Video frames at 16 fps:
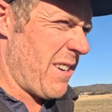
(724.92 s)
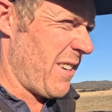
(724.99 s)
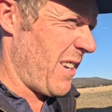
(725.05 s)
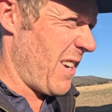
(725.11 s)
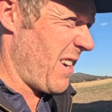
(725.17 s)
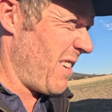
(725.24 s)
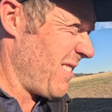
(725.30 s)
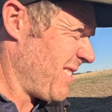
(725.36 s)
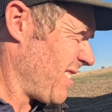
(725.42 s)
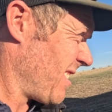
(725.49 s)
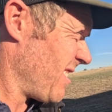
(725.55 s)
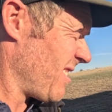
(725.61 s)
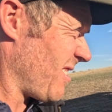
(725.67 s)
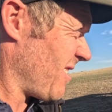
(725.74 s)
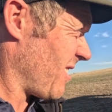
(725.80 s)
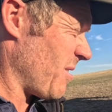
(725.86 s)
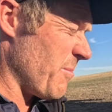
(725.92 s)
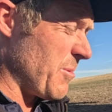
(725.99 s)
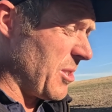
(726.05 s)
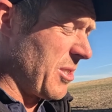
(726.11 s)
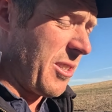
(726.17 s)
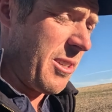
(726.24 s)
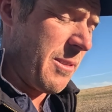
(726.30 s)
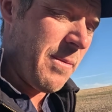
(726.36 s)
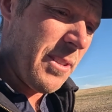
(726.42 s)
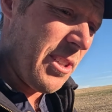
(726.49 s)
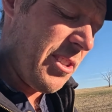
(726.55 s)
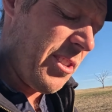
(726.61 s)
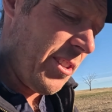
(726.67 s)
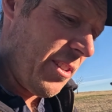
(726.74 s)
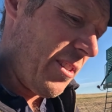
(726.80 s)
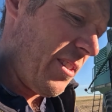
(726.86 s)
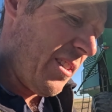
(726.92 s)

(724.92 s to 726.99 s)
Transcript: to go, so I was like, I'm just going to finish it.